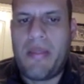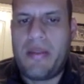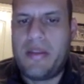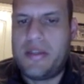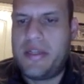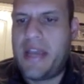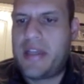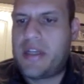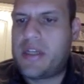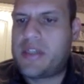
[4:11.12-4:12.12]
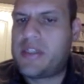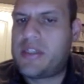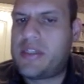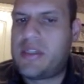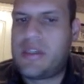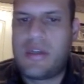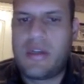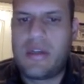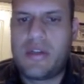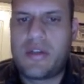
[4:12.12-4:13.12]
This next
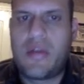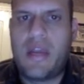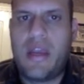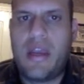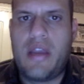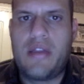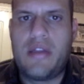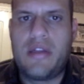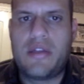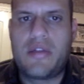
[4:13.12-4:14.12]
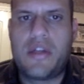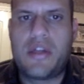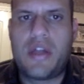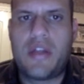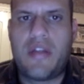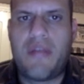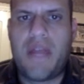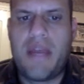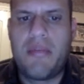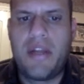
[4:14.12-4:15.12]
screen is the screenshot of my
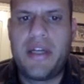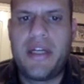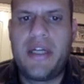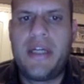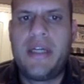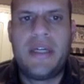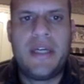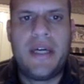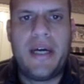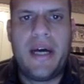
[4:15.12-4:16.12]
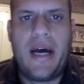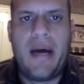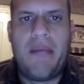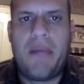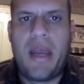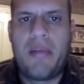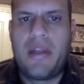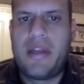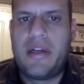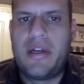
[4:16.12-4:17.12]
emulator. My
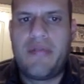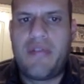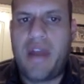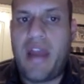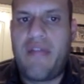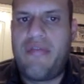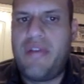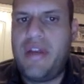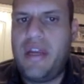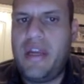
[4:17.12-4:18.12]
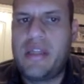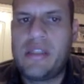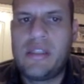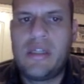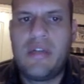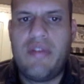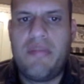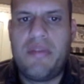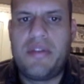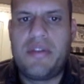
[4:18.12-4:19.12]
emulator, for every
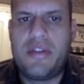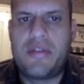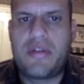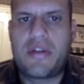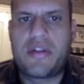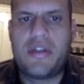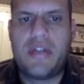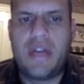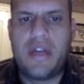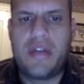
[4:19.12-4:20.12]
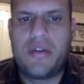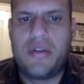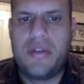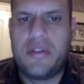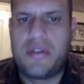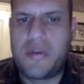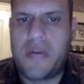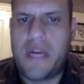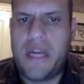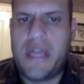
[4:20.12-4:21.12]
VPC instruction, I show this
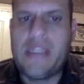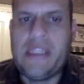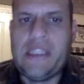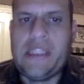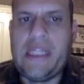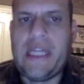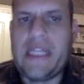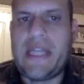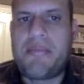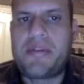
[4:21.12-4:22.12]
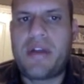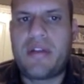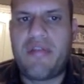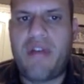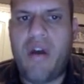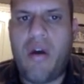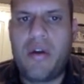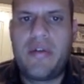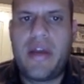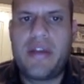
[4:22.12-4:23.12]
screen, a snapshot of all the
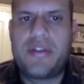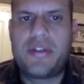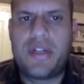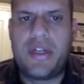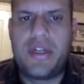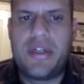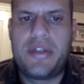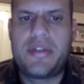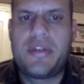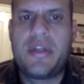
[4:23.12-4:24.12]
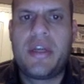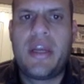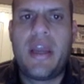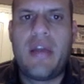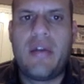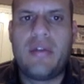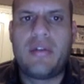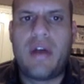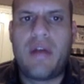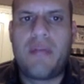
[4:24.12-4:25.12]
registers, and on
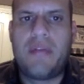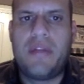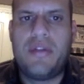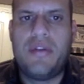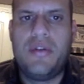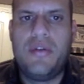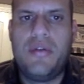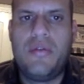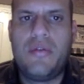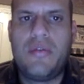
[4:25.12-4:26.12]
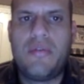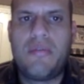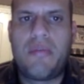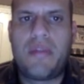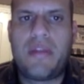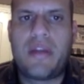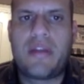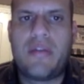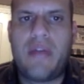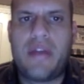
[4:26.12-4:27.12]
top the 2
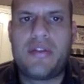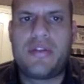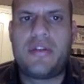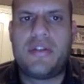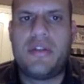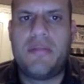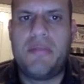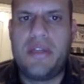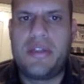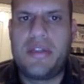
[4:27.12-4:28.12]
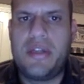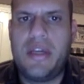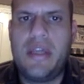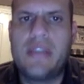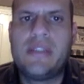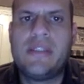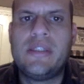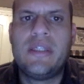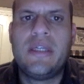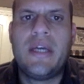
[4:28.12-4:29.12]
protected registers, the PC,
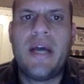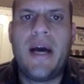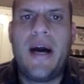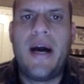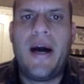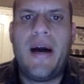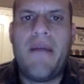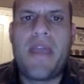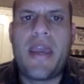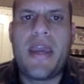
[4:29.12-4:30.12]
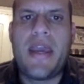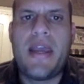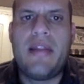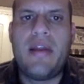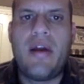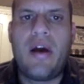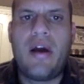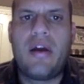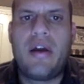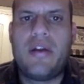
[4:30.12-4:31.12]
and the
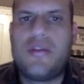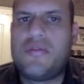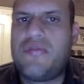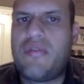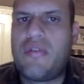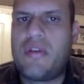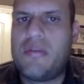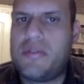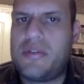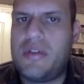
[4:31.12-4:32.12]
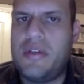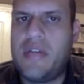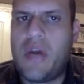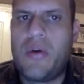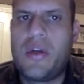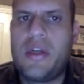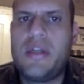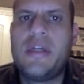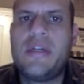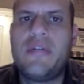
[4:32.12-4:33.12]
IR in 2 forms, the decoded
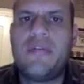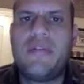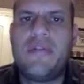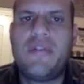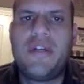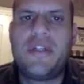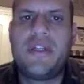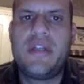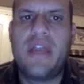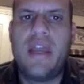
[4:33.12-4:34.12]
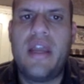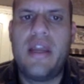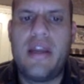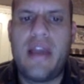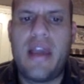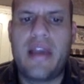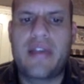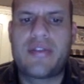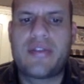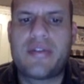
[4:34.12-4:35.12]
version and in
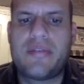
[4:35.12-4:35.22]
hex.